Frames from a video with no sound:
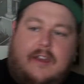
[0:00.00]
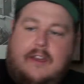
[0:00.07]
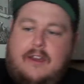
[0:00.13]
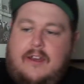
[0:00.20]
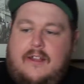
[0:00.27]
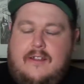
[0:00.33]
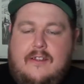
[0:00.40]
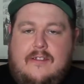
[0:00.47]
I
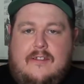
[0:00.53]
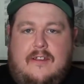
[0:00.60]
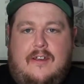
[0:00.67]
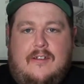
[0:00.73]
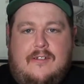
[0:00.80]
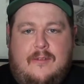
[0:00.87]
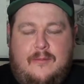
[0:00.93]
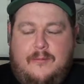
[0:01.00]
had this
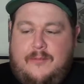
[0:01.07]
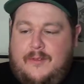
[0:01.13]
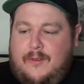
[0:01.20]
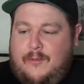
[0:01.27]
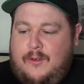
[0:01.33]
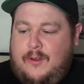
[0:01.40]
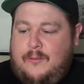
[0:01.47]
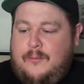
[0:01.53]
custom
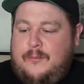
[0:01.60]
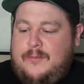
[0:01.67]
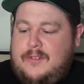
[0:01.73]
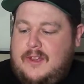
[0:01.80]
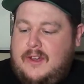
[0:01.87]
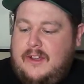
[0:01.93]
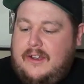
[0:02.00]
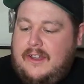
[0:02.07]
one
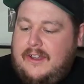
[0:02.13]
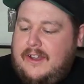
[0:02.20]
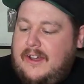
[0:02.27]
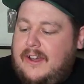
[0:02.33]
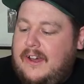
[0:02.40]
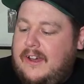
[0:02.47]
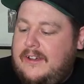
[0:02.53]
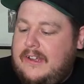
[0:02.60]
done,
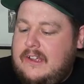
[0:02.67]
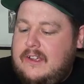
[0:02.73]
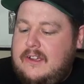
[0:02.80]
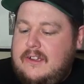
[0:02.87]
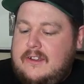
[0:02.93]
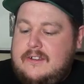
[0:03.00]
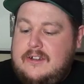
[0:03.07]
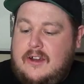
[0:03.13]
and
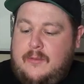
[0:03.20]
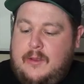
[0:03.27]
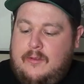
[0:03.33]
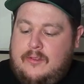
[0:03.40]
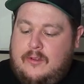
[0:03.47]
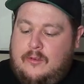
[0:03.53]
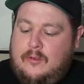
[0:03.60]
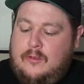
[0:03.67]
Jeremy
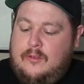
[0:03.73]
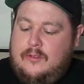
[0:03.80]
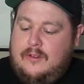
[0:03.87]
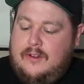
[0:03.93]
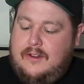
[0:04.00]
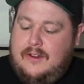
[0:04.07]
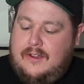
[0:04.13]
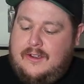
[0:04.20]
was a cool,
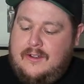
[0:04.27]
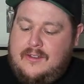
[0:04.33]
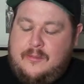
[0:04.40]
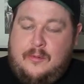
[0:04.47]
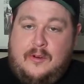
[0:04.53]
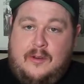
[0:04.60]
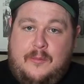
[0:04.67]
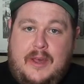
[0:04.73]
good
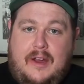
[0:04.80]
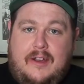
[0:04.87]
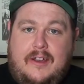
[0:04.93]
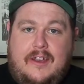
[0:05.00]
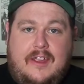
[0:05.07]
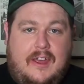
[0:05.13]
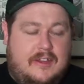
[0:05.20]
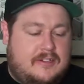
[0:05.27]
sport
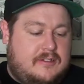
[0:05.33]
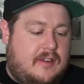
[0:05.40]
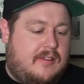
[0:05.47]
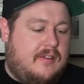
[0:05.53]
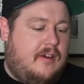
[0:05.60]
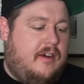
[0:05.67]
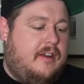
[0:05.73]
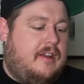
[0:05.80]
about it. He actually
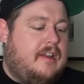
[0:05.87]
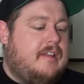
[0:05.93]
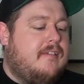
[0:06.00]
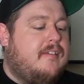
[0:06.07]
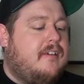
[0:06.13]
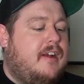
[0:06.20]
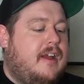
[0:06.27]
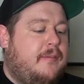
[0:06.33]
saw it on
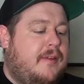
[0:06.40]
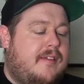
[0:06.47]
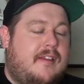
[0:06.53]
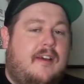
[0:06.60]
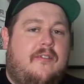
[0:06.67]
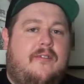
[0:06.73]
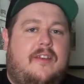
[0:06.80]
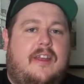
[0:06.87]
Instagram and
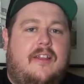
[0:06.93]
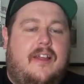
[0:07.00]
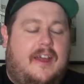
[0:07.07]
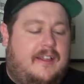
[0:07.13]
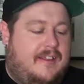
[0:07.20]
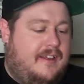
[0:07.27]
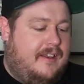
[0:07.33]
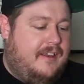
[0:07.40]
stuff, and he
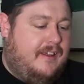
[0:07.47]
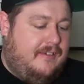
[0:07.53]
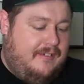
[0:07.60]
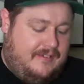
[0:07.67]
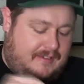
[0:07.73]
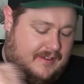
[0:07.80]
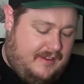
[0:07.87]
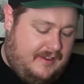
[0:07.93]
liked it, and he
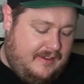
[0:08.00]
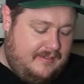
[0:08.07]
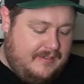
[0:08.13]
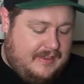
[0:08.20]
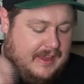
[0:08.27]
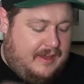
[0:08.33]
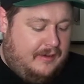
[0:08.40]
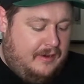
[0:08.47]

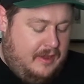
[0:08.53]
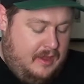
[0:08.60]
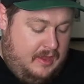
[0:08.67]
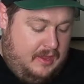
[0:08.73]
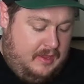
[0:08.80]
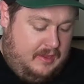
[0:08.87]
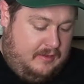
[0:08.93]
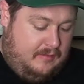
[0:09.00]
was down,
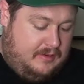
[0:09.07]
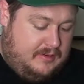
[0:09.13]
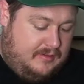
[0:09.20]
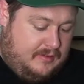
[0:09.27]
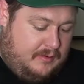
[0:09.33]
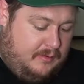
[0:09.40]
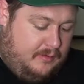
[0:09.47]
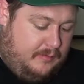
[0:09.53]
which
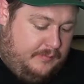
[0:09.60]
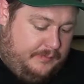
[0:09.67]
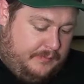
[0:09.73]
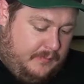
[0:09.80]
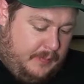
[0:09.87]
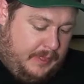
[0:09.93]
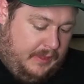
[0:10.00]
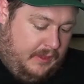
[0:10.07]
is cool.
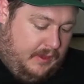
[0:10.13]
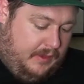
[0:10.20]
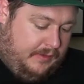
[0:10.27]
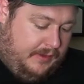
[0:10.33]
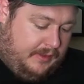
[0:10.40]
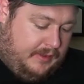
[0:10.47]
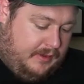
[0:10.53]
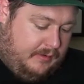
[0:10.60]
I
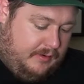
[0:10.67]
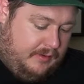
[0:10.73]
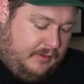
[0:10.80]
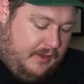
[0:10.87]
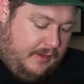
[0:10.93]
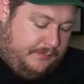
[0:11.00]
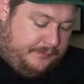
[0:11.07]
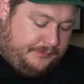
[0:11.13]
like that one a
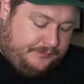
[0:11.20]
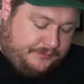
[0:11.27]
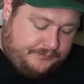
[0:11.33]
lot.